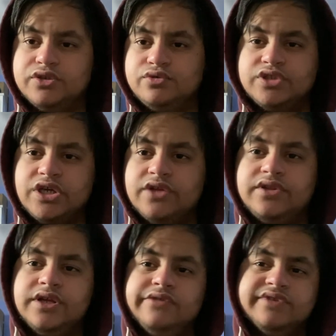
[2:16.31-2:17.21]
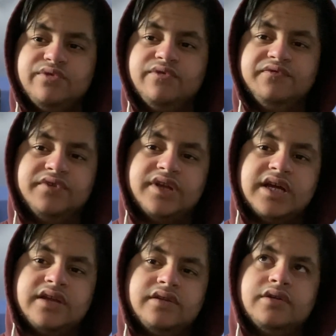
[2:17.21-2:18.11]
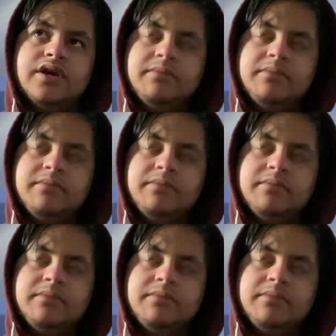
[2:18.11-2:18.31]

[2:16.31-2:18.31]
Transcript: George Earthy, Lewis Orford and